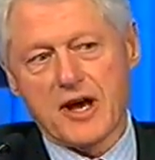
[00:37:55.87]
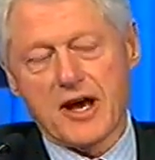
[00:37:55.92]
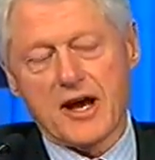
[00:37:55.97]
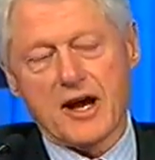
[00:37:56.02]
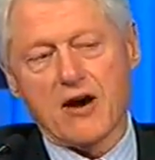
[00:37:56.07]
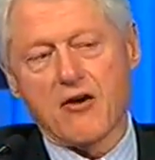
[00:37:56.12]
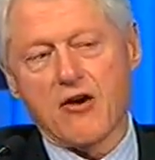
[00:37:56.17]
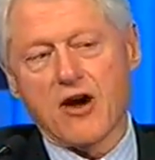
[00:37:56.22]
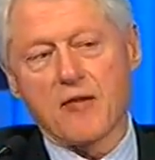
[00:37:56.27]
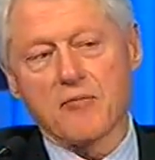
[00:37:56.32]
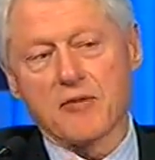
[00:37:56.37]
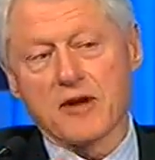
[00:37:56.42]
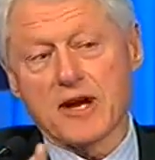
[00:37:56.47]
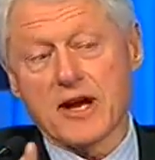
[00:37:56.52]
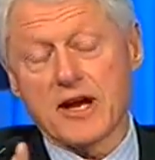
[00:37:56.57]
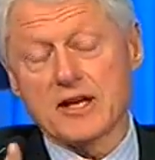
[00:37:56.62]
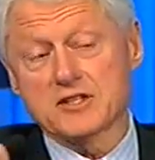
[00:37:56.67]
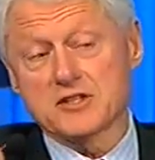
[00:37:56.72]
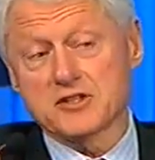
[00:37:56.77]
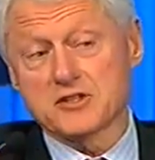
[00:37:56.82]
and our
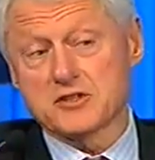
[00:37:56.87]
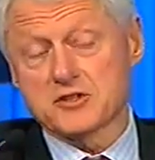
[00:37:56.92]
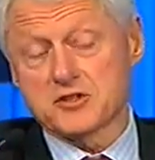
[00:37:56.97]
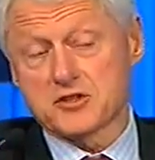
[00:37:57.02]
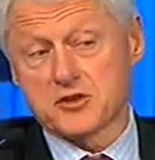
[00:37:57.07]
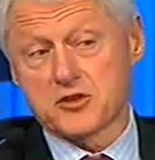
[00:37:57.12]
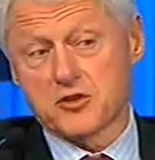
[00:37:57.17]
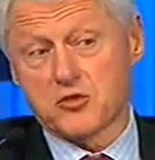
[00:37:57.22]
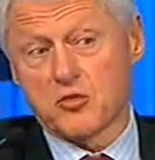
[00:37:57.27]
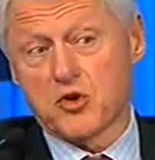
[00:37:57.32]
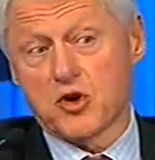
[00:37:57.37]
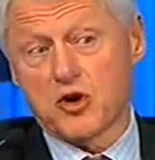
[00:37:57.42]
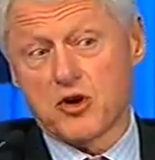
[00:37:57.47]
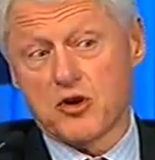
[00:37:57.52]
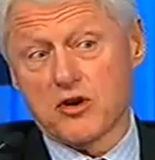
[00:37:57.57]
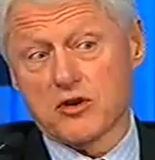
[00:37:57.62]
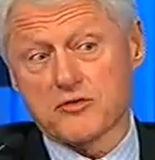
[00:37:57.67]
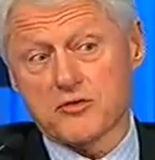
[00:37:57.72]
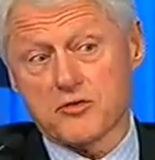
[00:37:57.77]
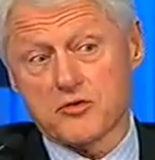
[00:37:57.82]
obligations to the
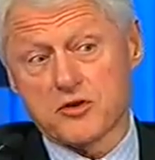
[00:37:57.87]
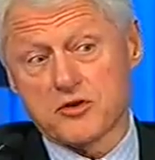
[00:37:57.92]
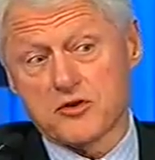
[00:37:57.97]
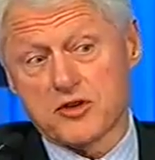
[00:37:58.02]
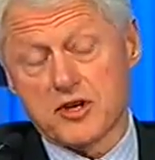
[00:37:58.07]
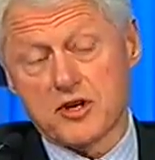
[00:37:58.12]
world through